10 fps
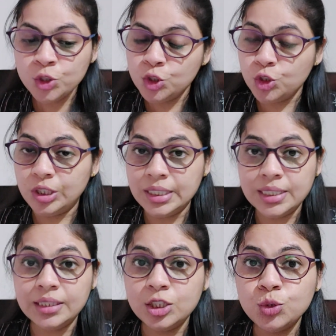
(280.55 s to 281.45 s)
So these are
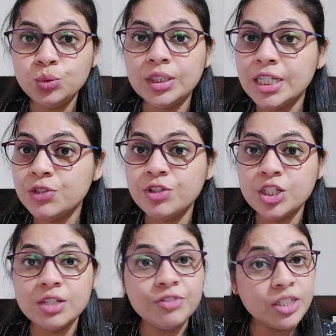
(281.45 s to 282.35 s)
the two things which
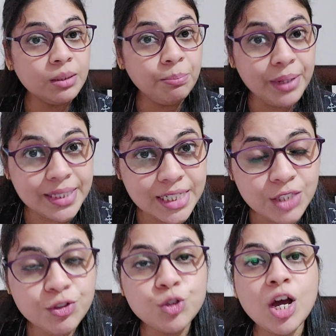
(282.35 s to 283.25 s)
are the
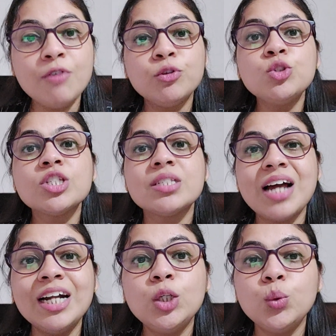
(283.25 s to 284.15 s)
basics which you have to
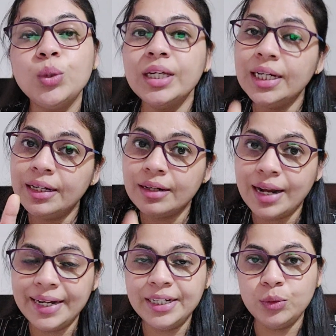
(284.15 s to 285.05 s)
start doing it
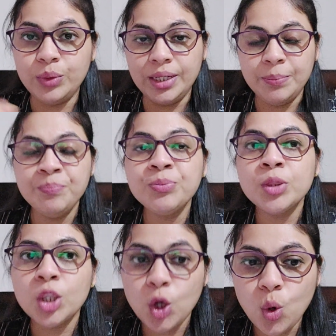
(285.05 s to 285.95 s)
right away.
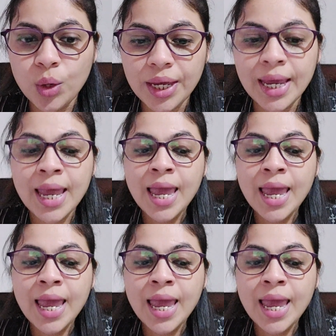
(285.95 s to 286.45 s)
Okay,